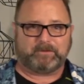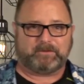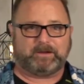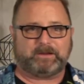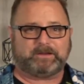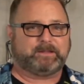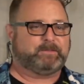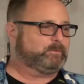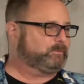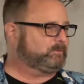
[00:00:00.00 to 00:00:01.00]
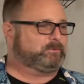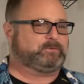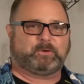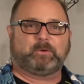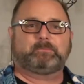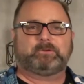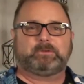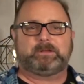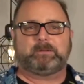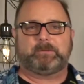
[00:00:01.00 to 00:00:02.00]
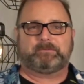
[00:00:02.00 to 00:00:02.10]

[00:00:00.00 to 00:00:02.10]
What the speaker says: All right? And those are just terms you need to be